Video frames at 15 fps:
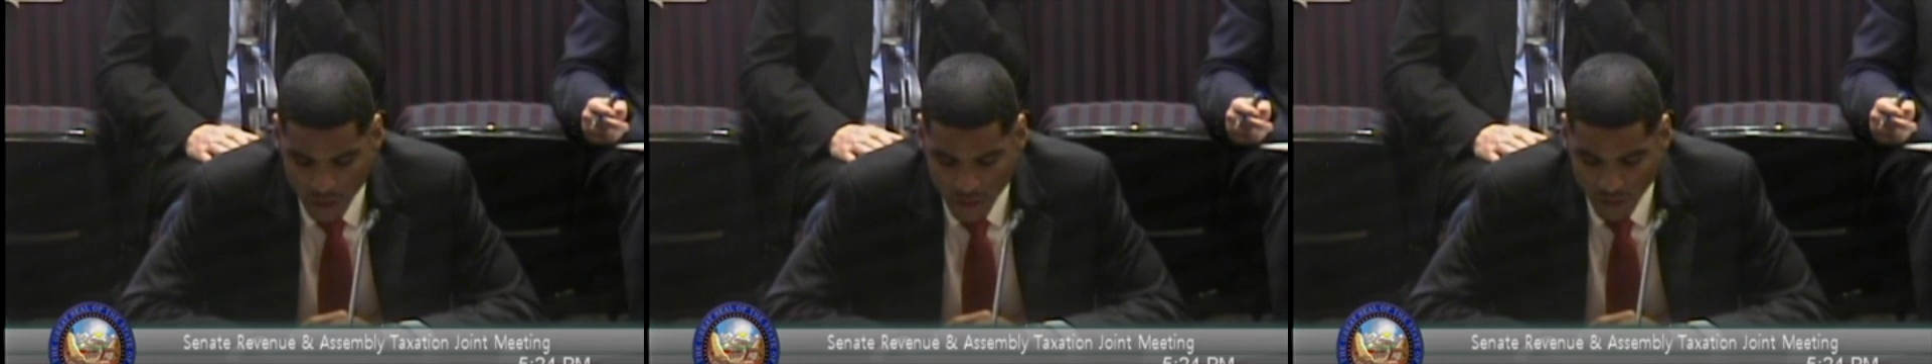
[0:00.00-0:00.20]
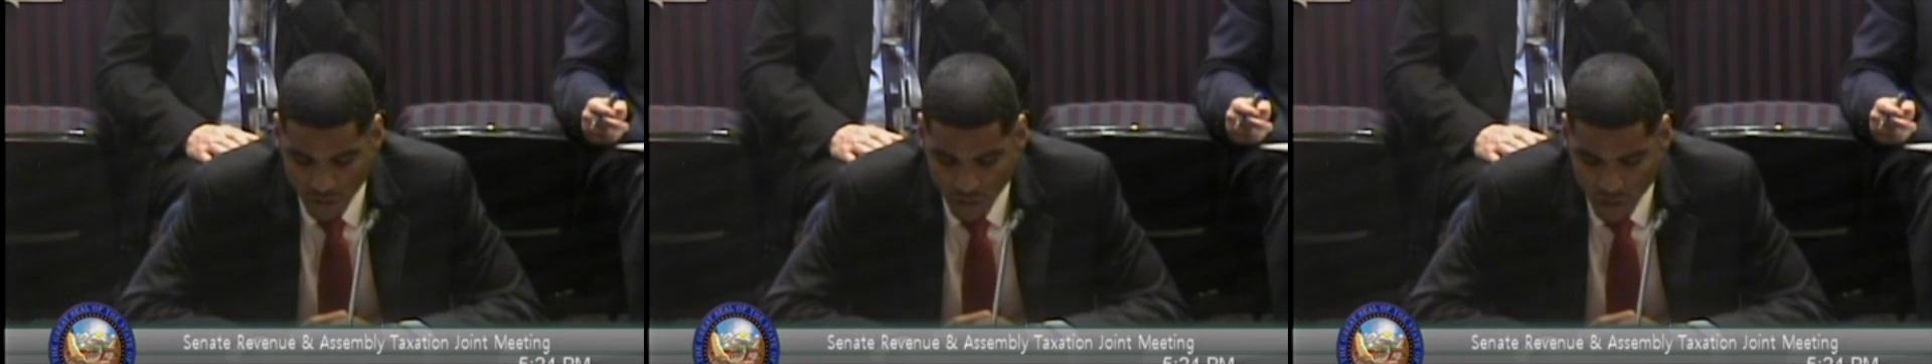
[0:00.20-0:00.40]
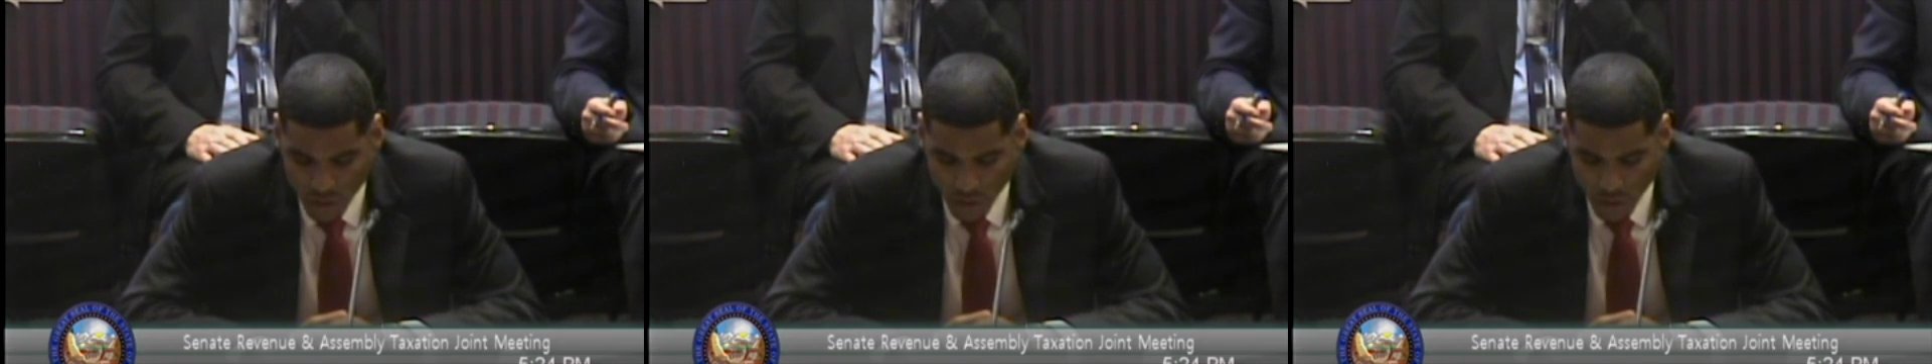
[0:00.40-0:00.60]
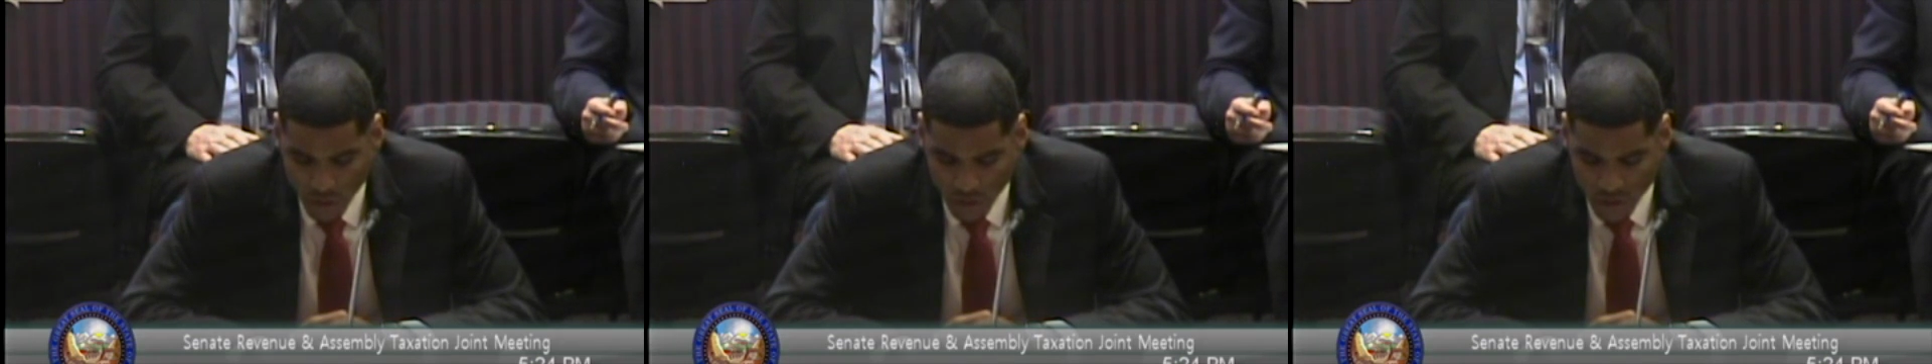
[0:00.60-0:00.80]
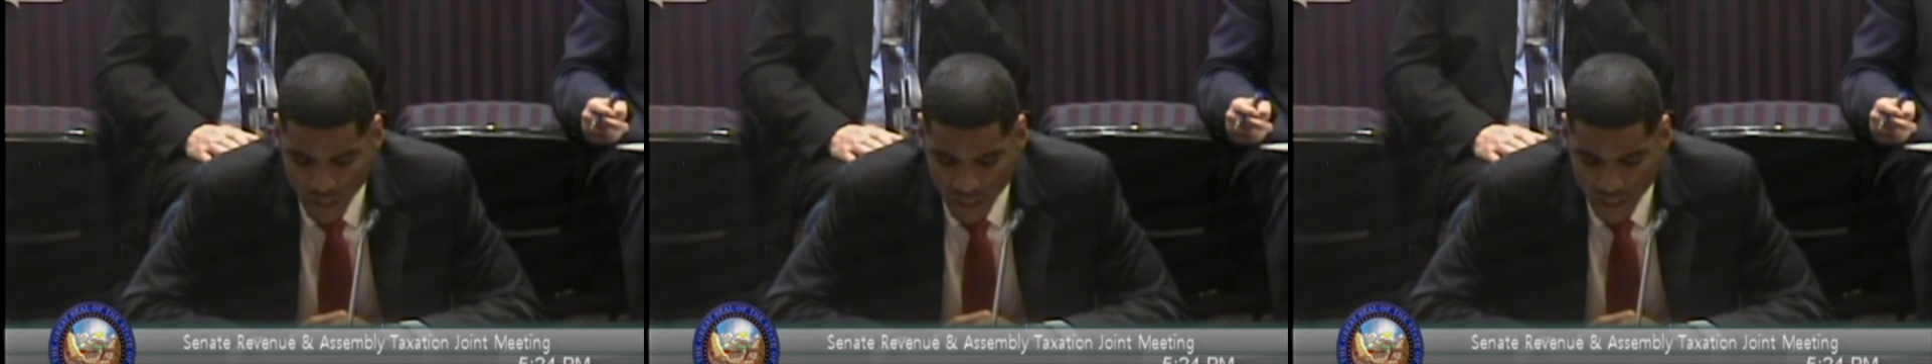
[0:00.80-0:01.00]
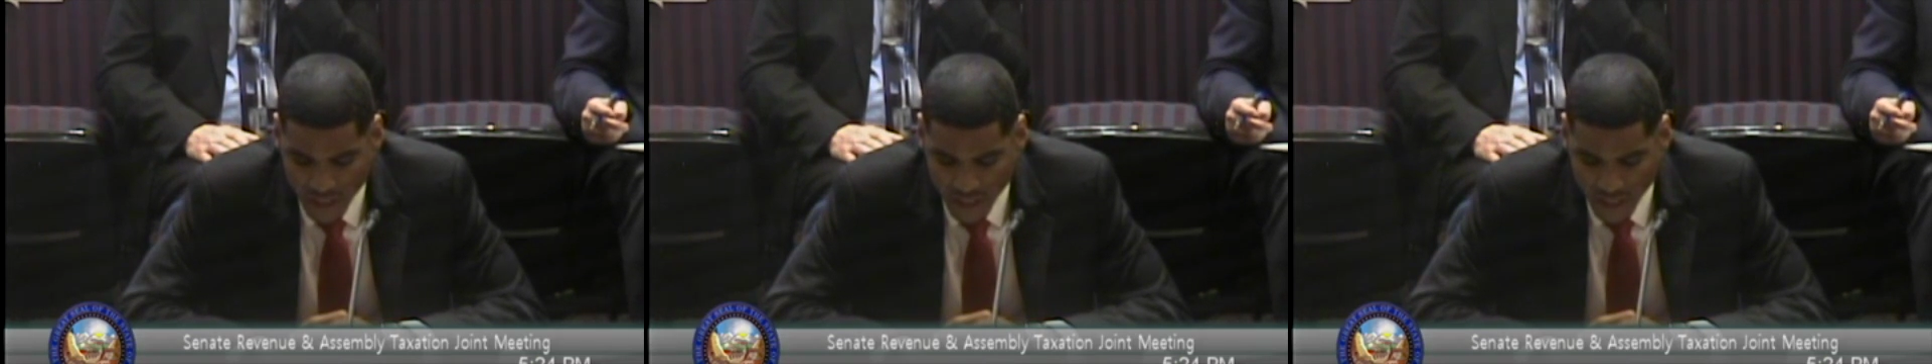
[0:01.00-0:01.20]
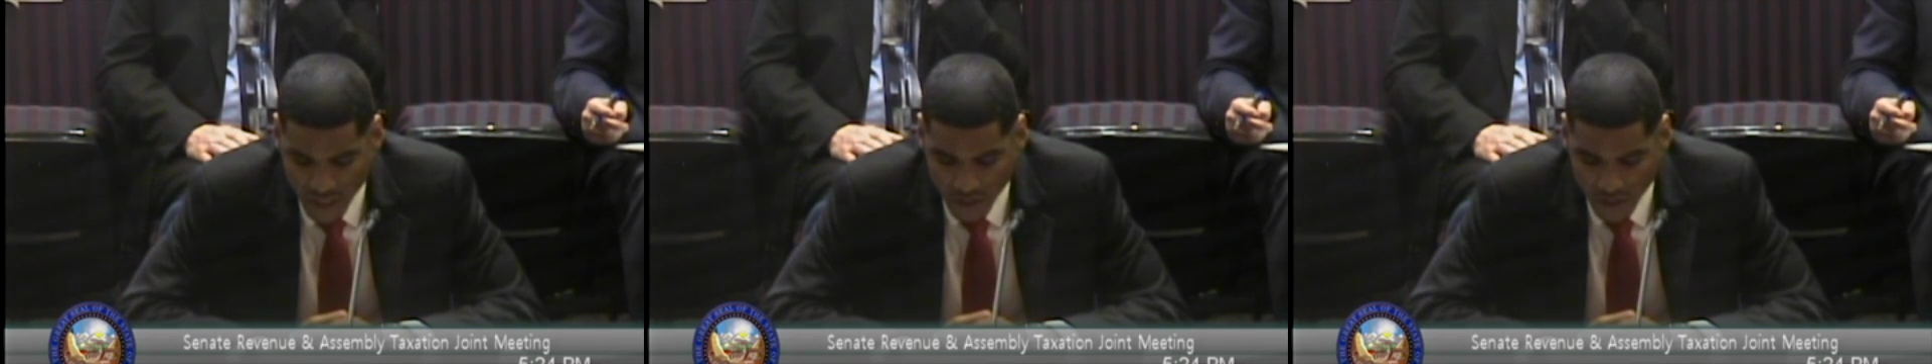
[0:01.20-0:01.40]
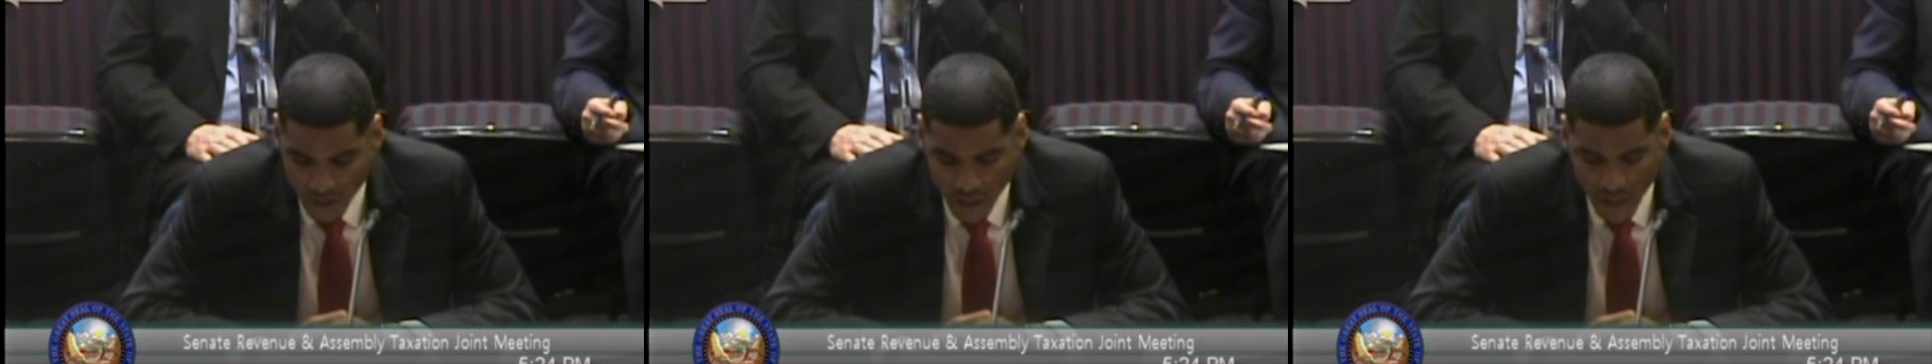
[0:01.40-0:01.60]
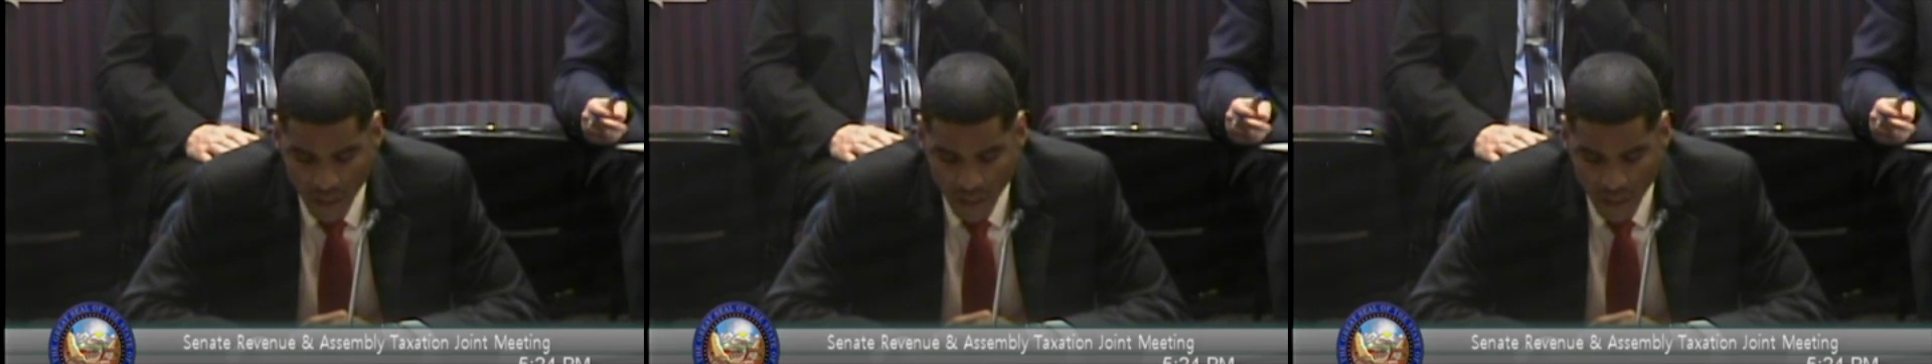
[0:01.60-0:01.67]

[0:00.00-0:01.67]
in fiscal year 16